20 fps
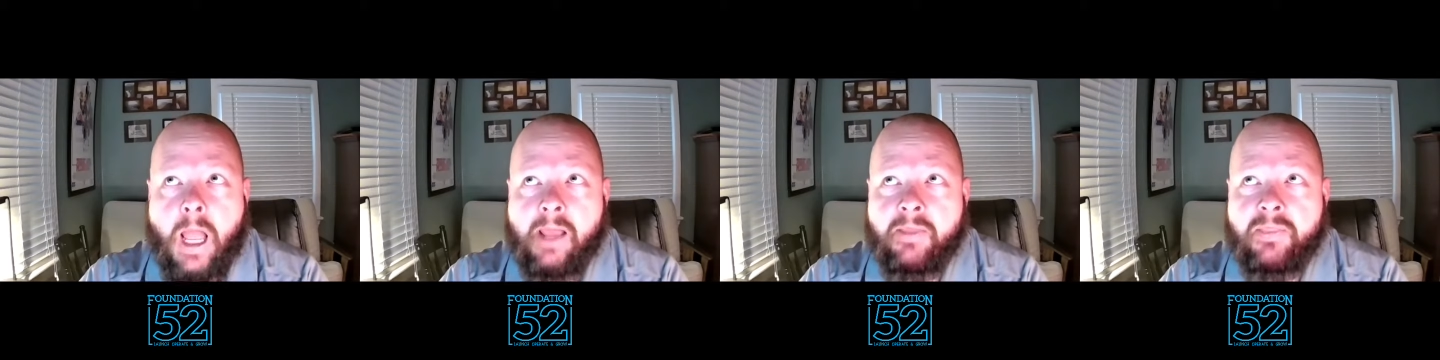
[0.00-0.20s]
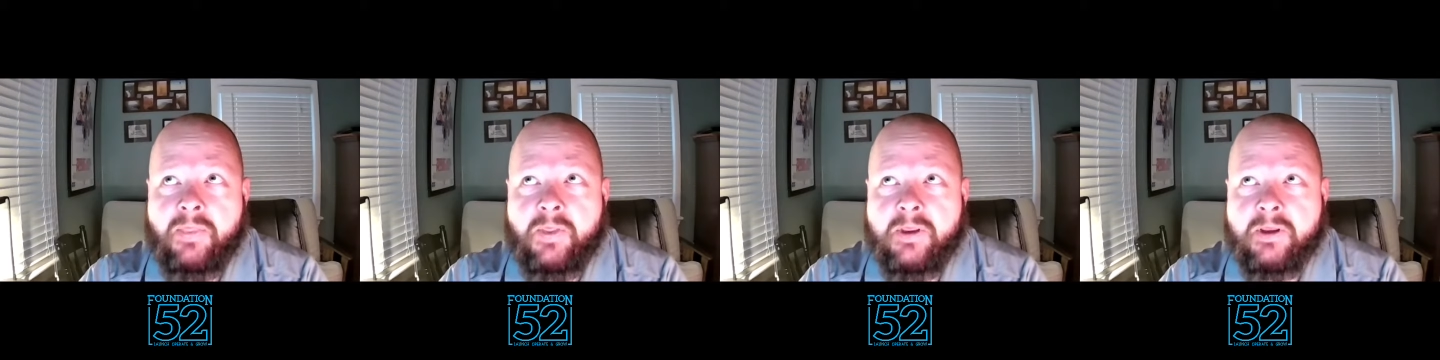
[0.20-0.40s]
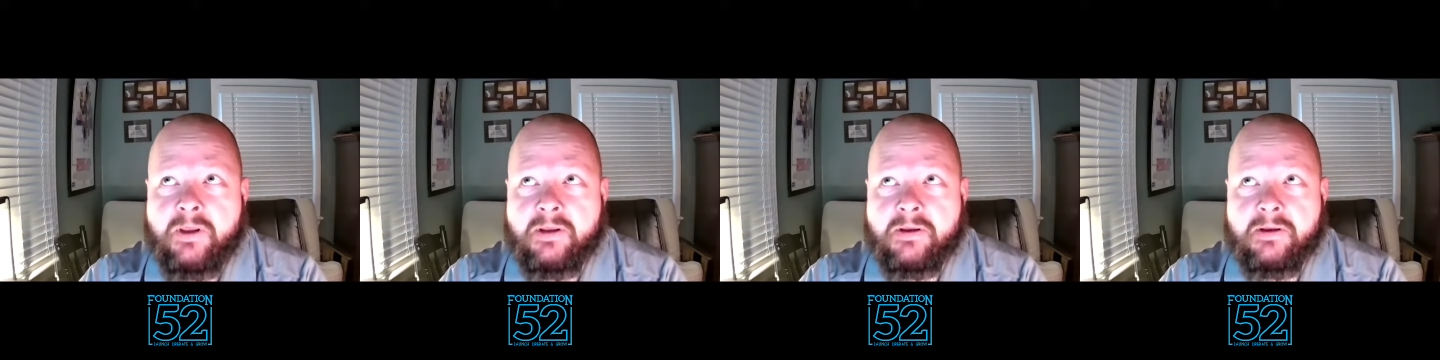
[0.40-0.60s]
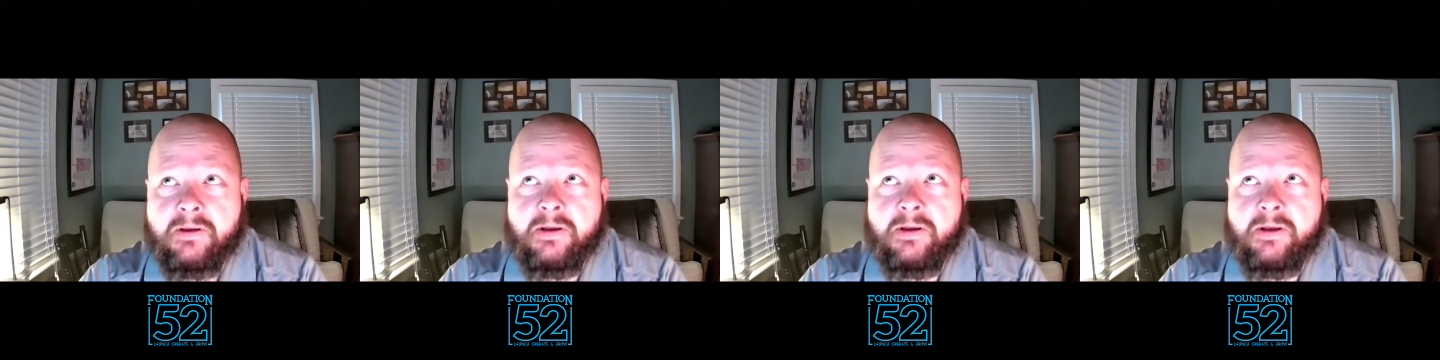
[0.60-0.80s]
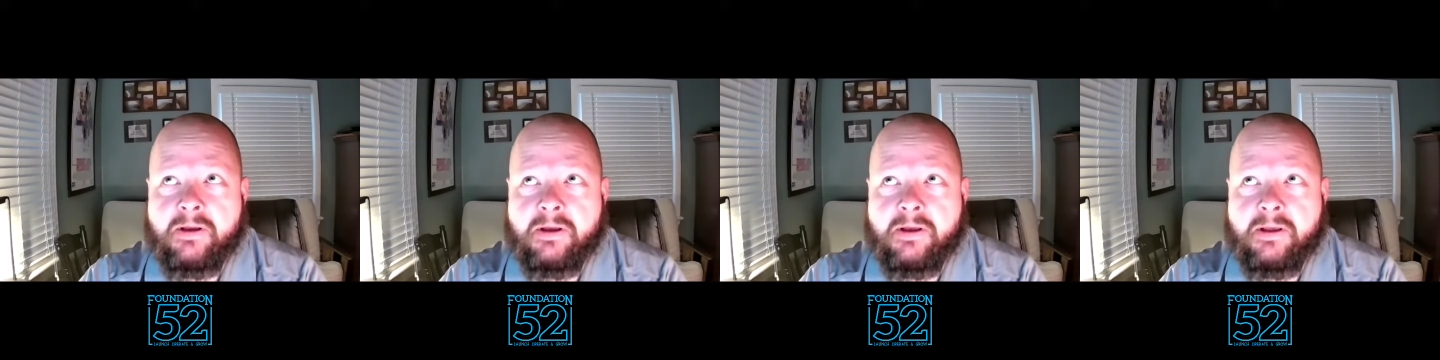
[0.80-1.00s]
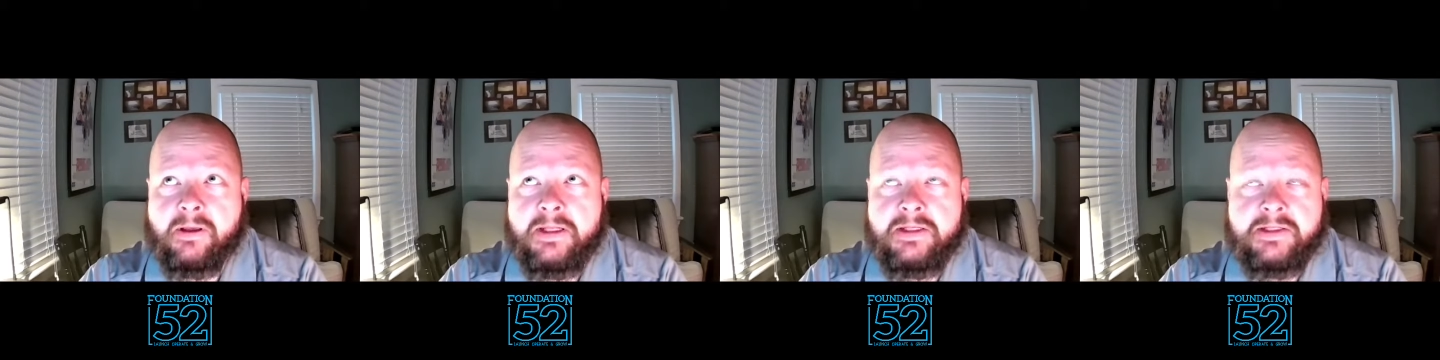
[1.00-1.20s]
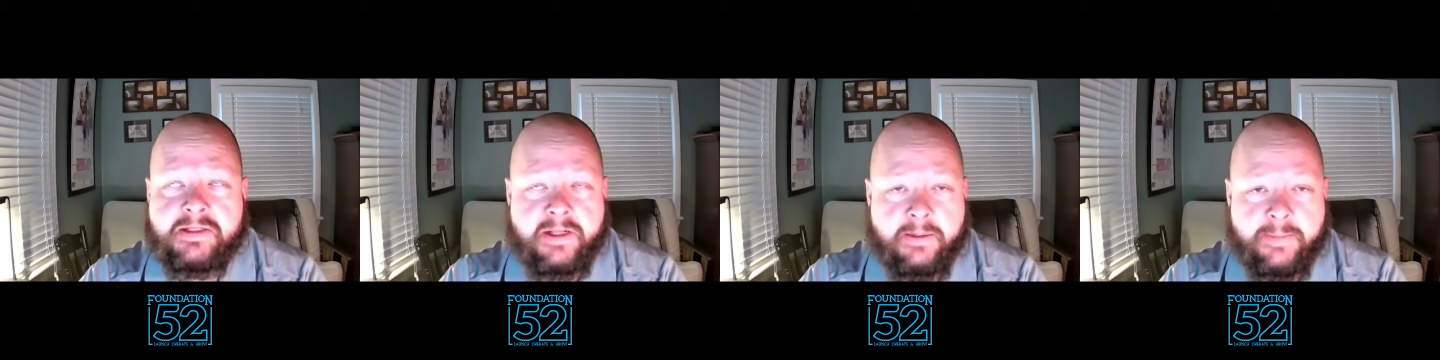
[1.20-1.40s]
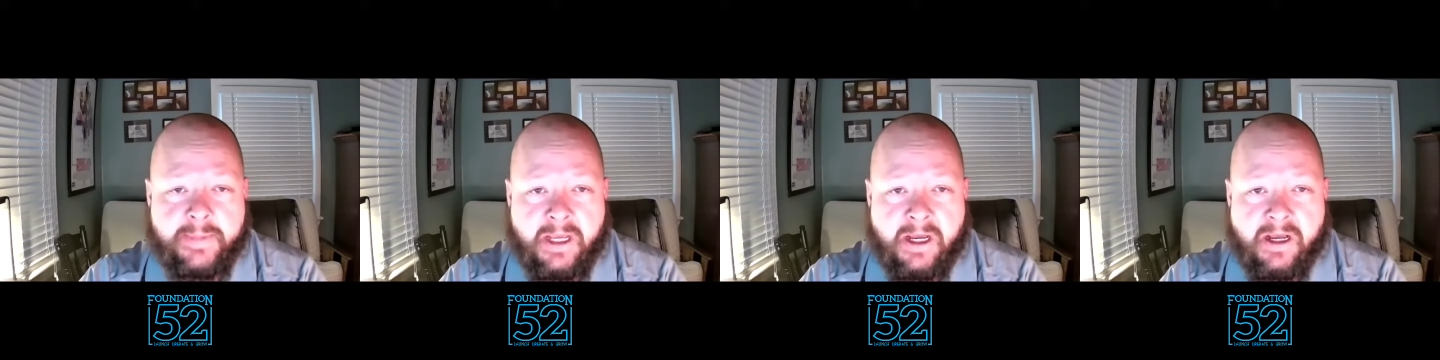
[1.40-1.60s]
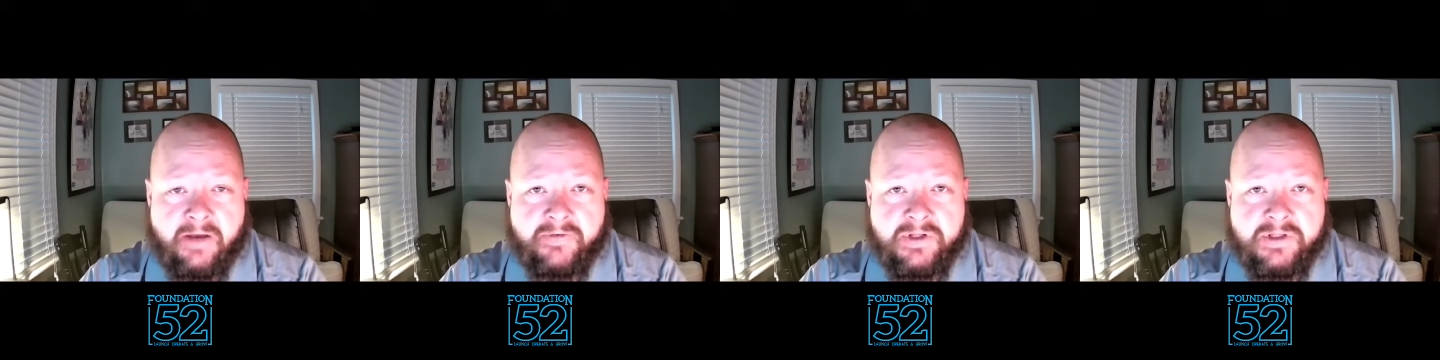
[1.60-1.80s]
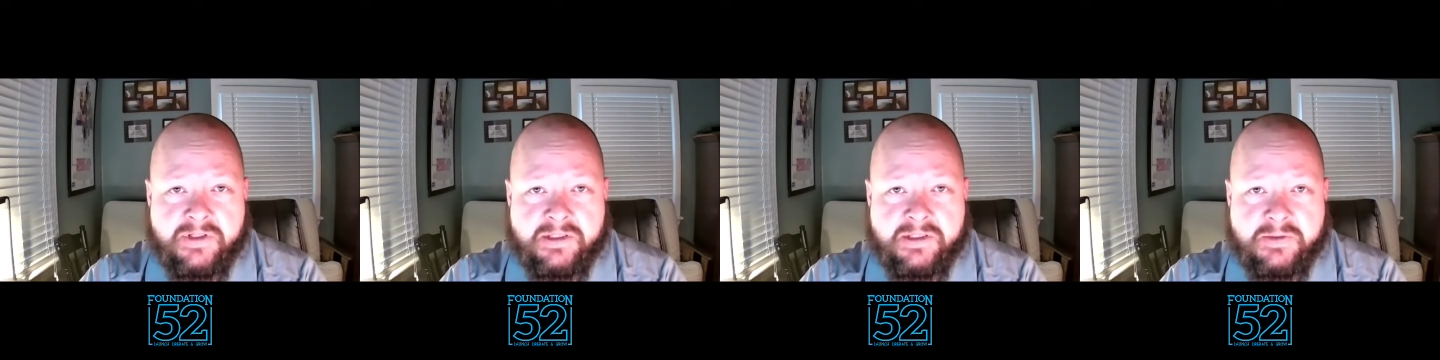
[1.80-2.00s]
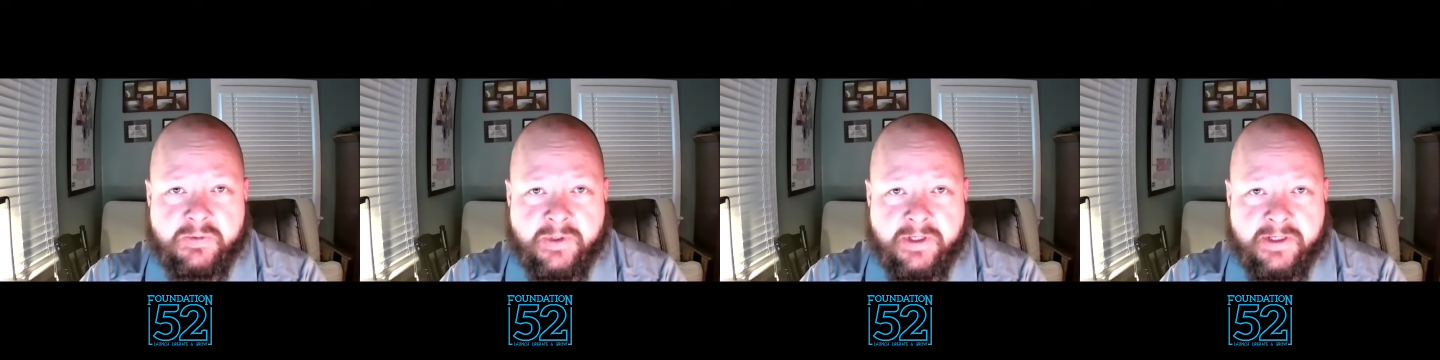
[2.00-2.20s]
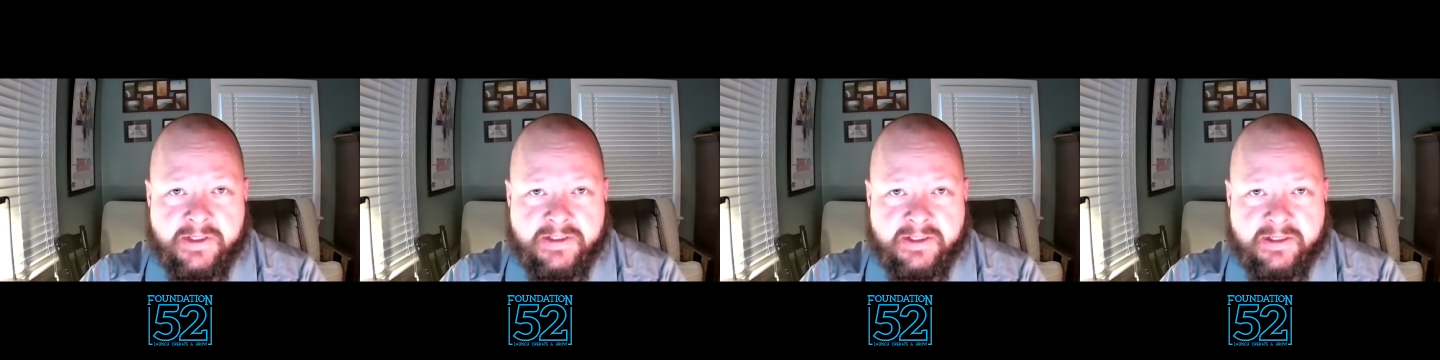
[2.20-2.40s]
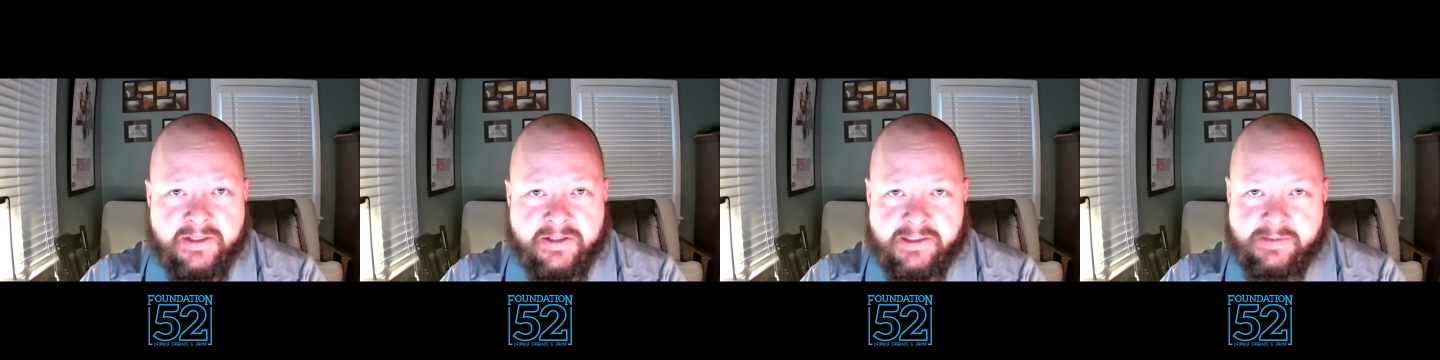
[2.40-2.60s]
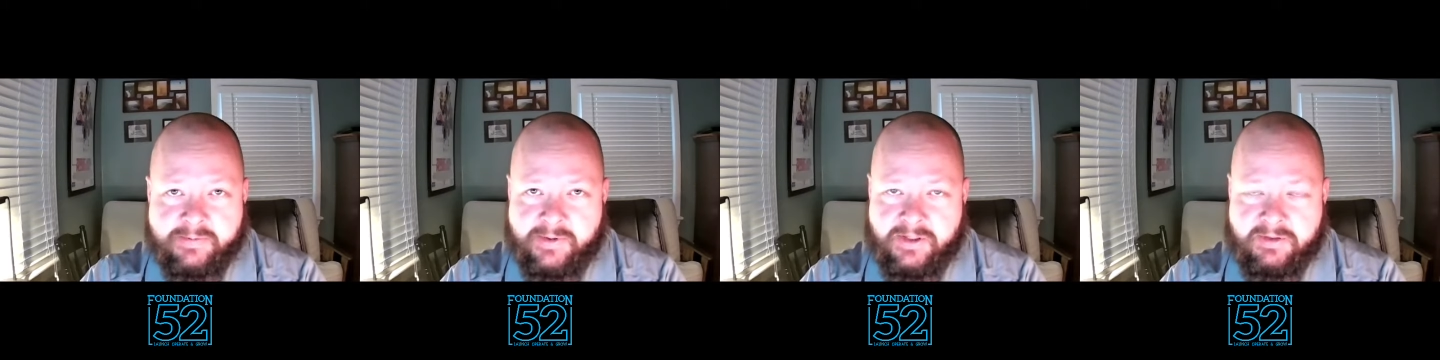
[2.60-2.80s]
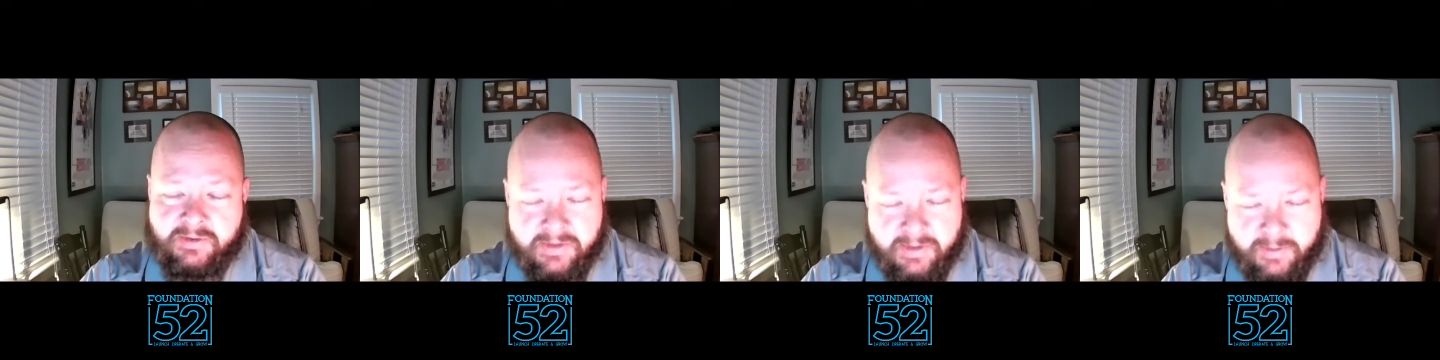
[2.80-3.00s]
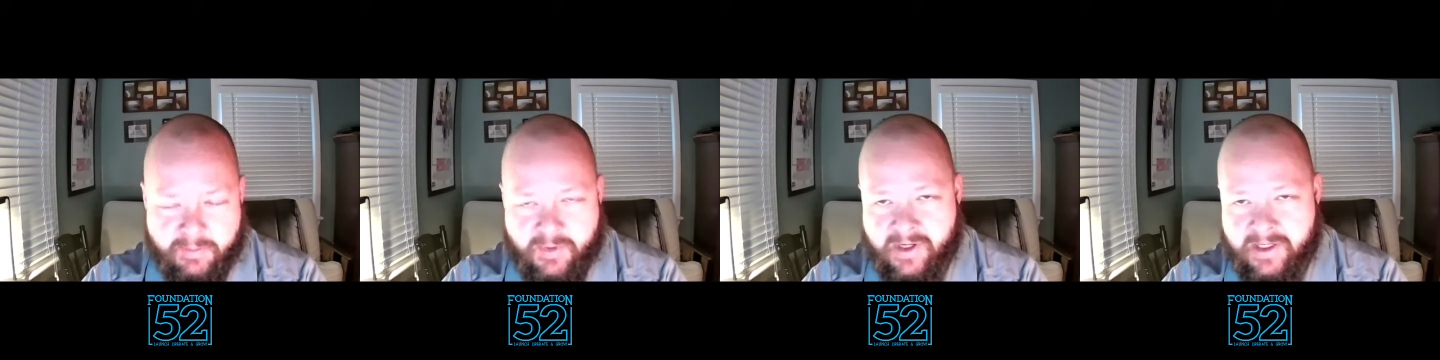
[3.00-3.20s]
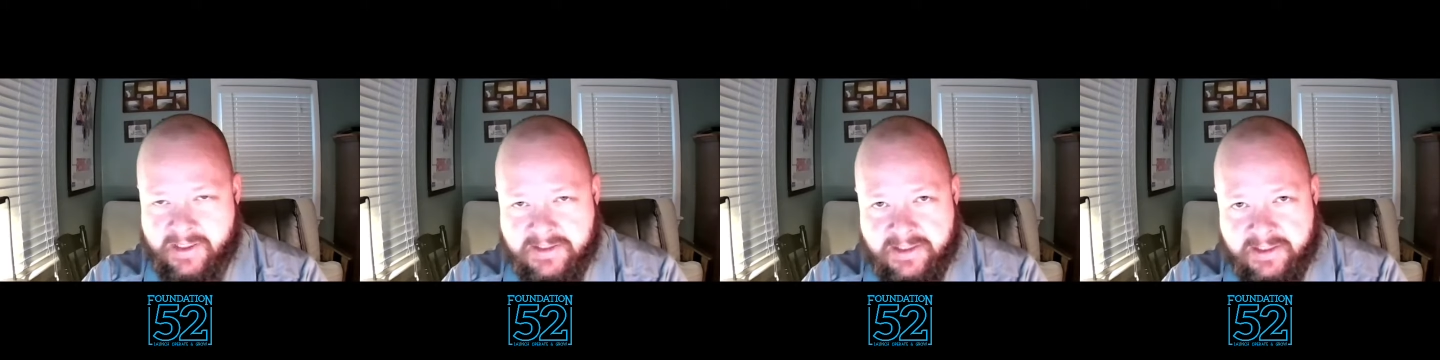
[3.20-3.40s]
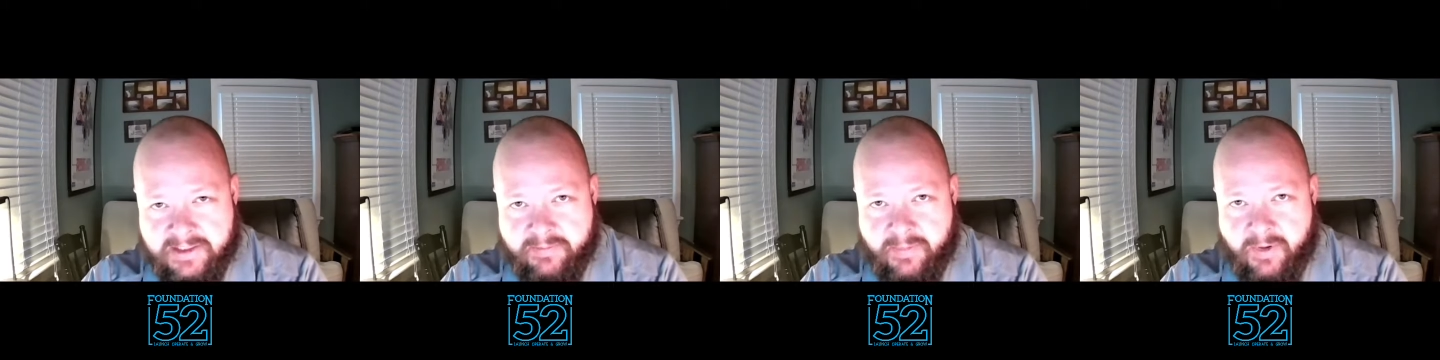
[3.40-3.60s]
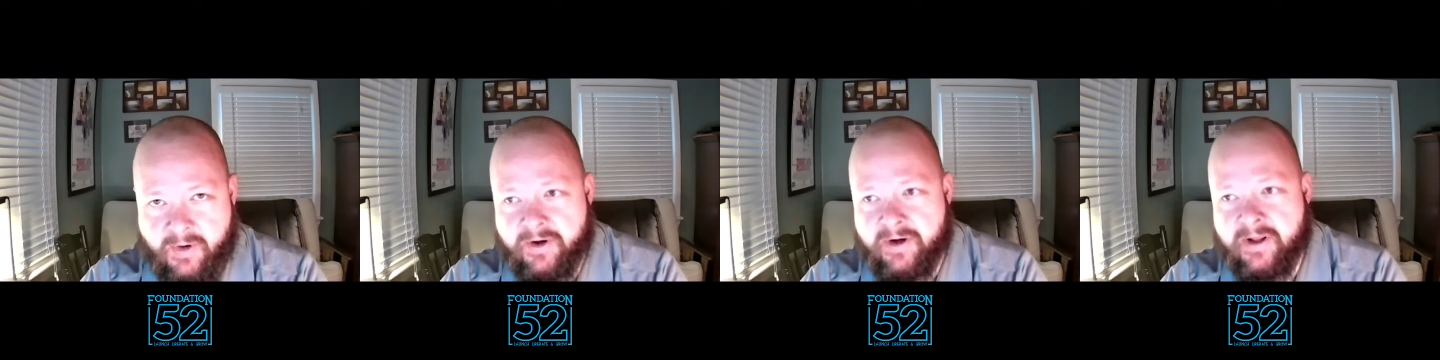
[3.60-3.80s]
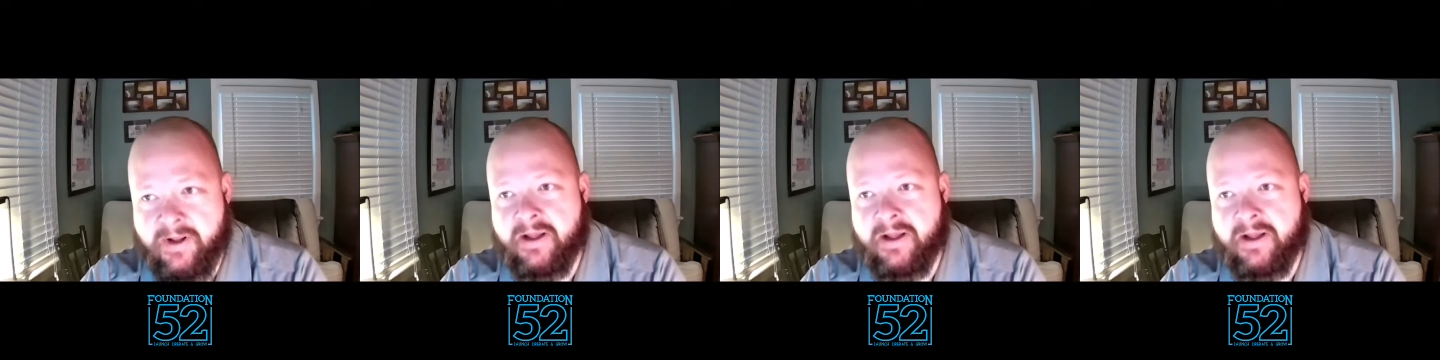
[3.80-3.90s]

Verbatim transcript: I think it's going to be obvious when I say this, but the process part.